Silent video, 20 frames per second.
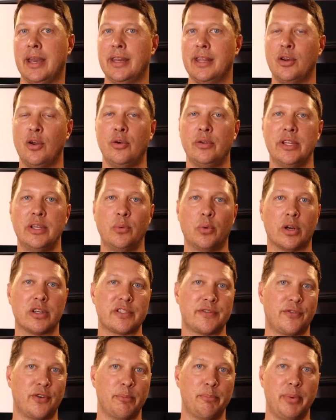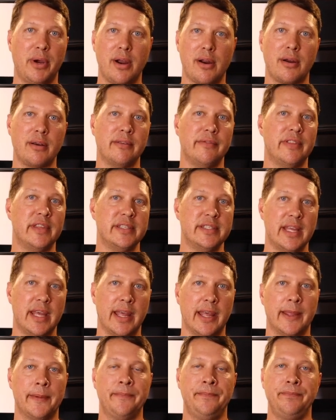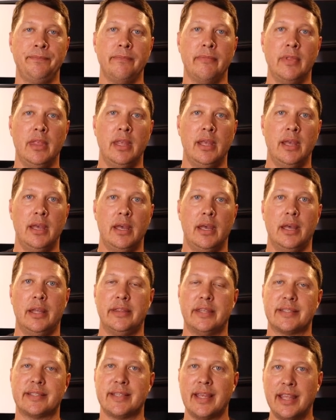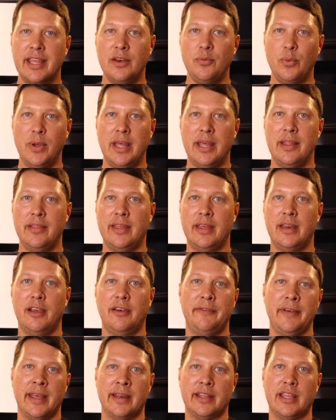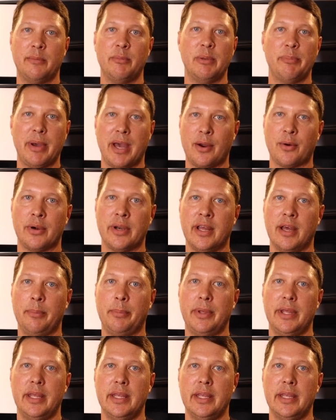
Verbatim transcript: and it only works for part of the day. The second way that a van can be powered up